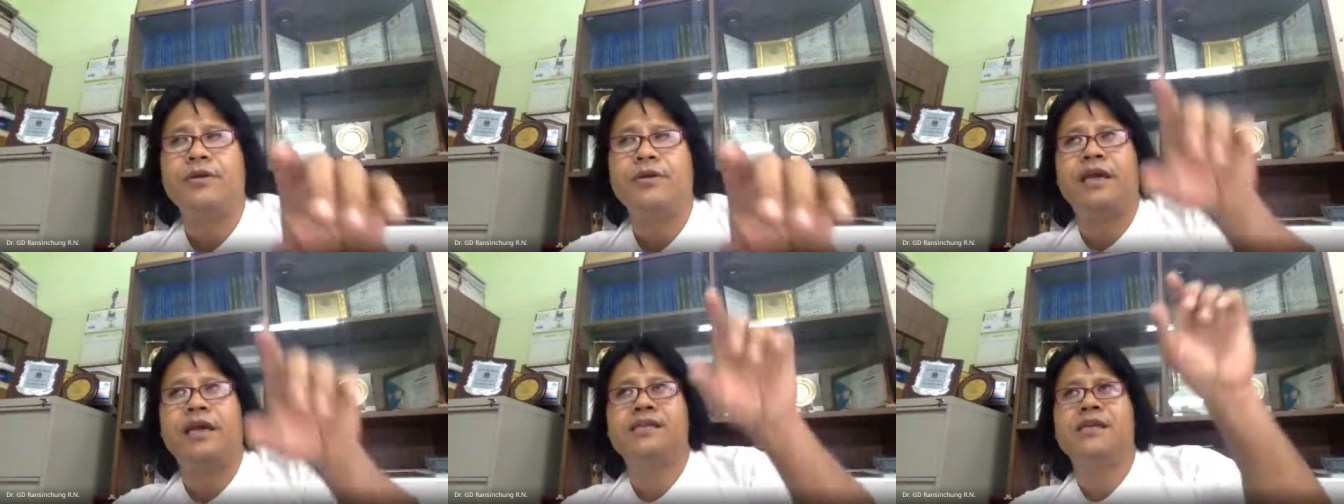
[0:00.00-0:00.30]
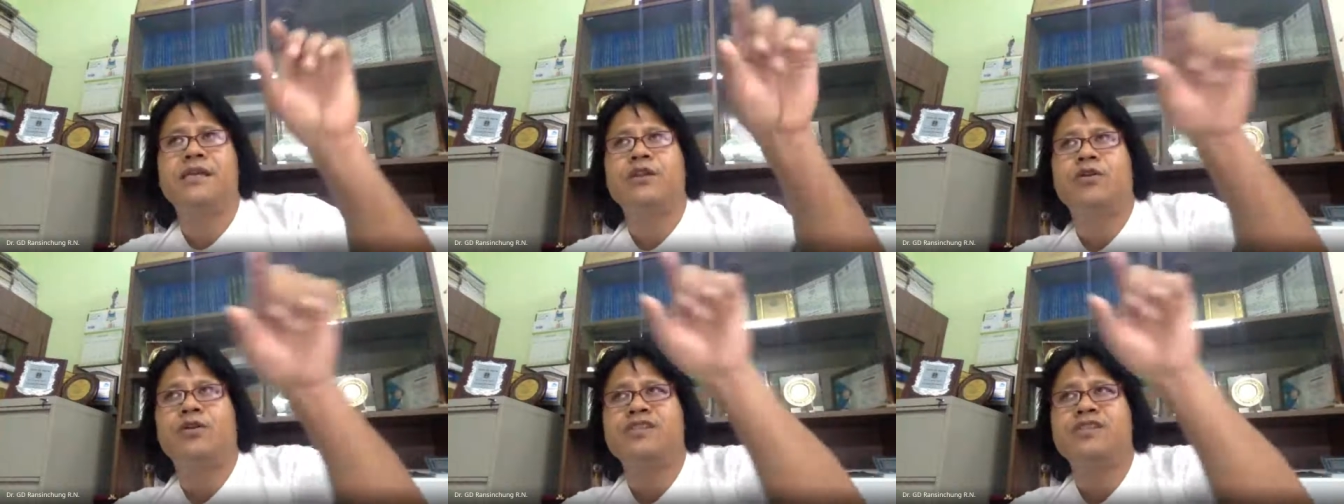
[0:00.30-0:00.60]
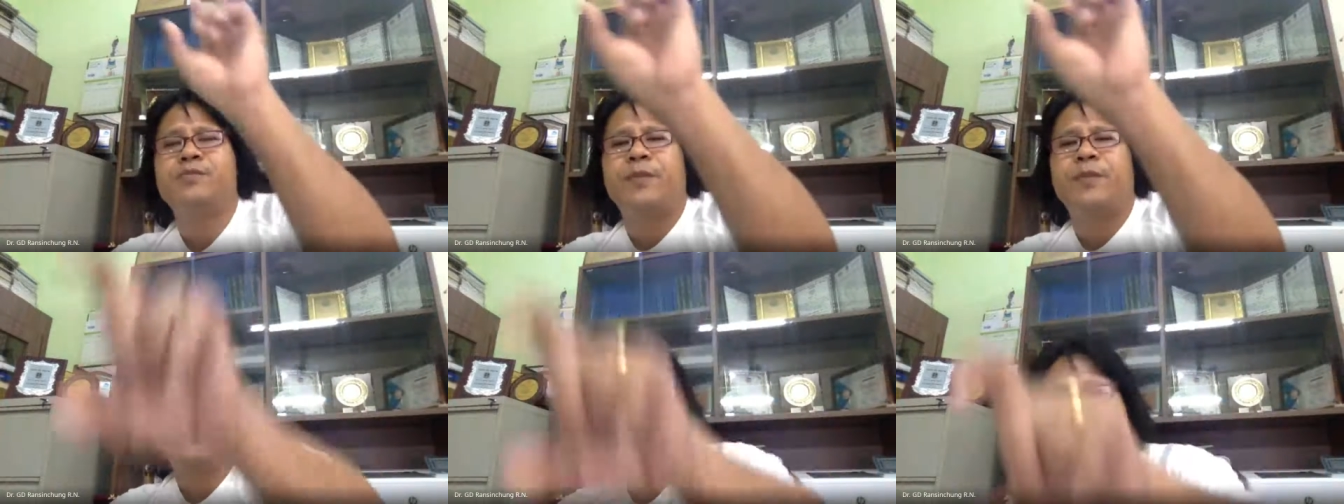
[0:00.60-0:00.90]
axial load
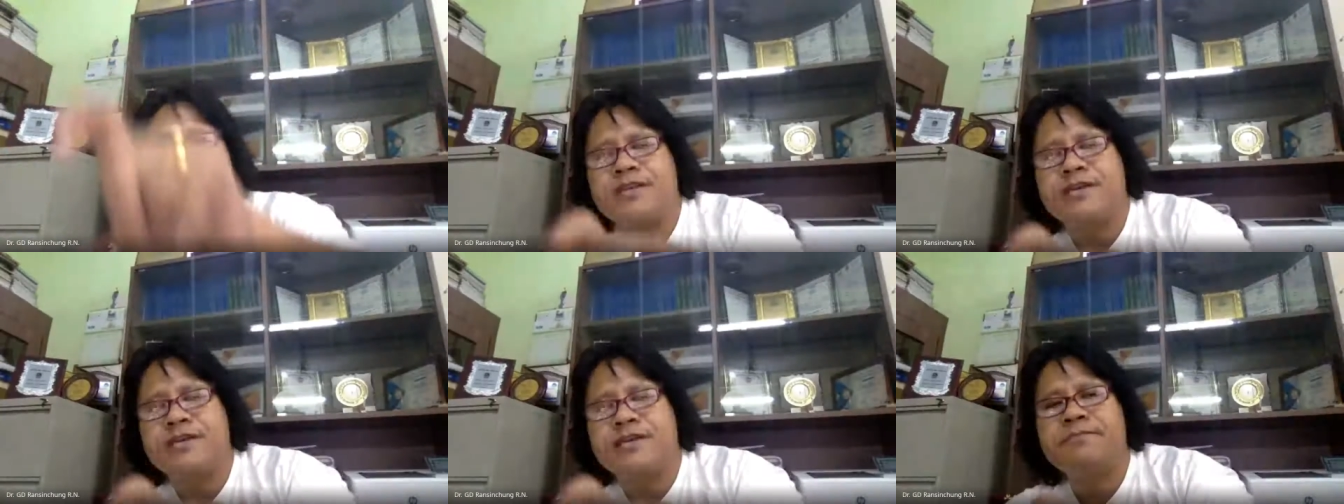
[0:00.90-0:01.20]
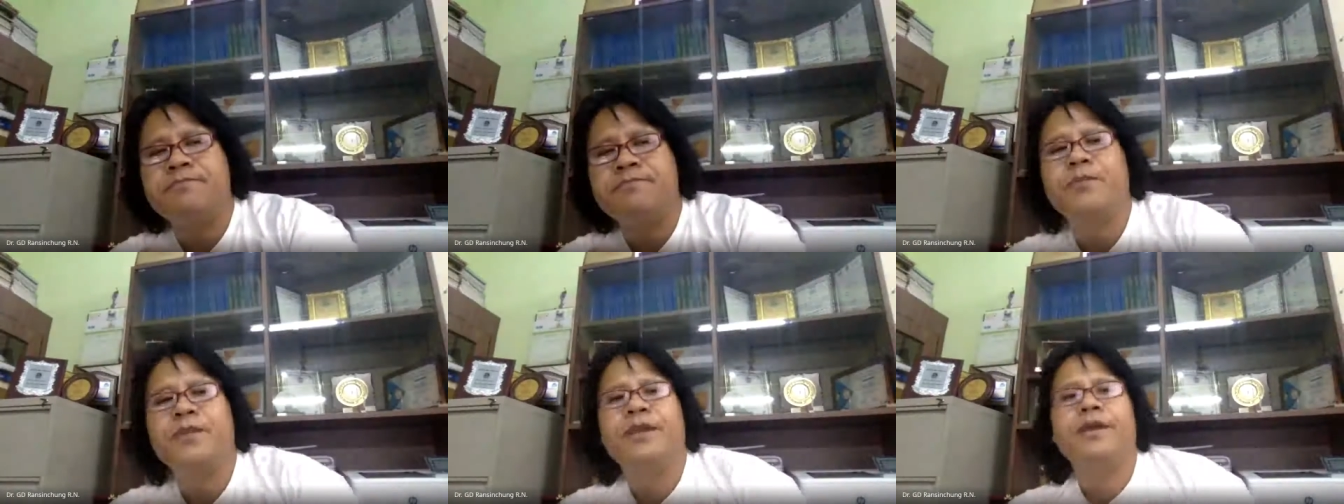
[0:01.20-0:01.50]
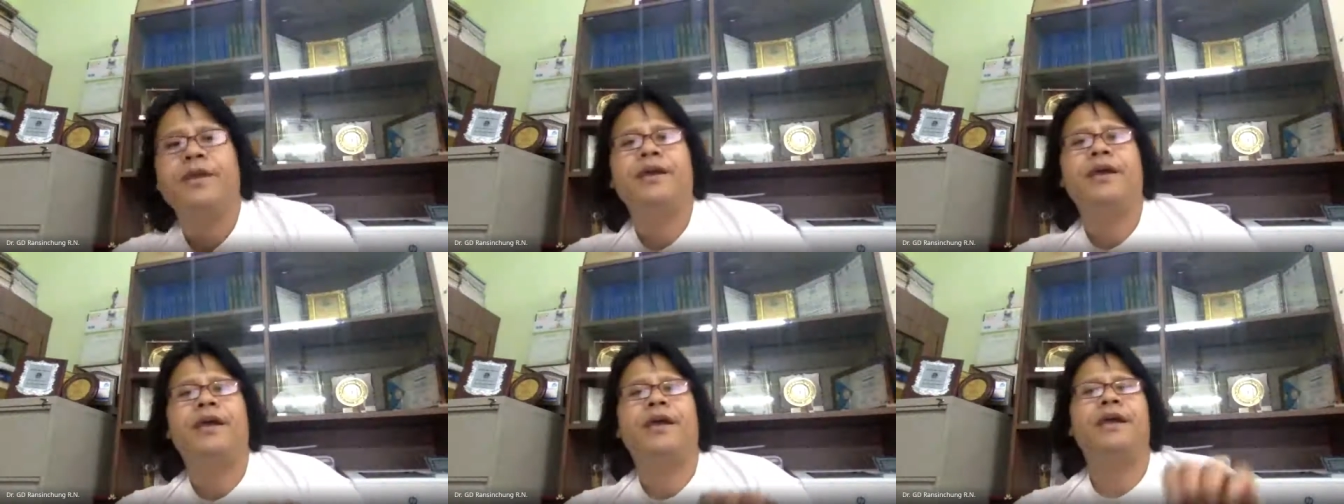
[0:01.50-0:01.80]
spectrum
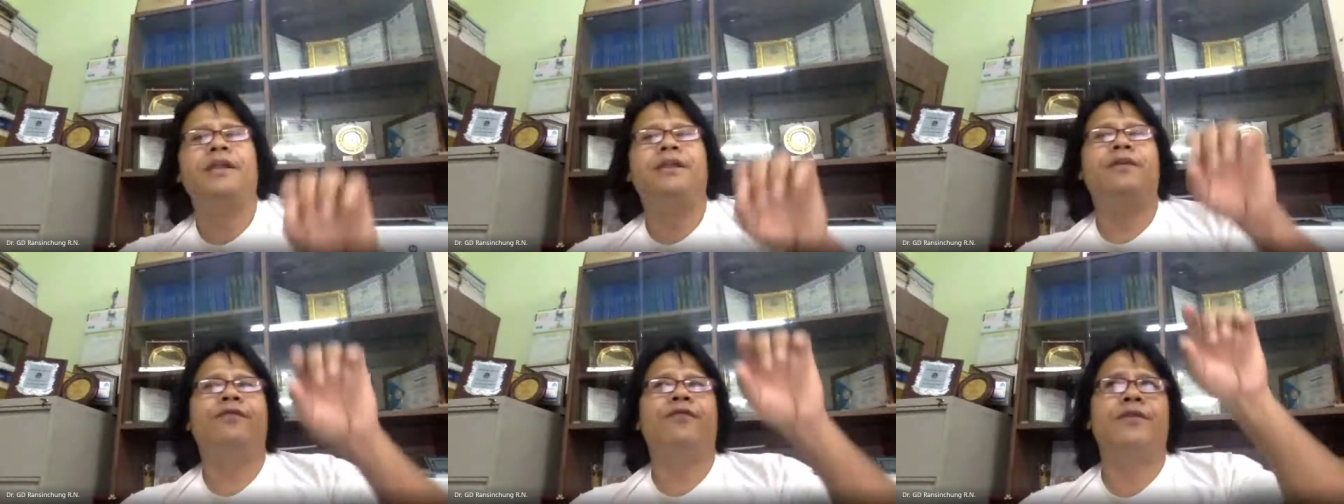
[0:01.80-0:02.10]
and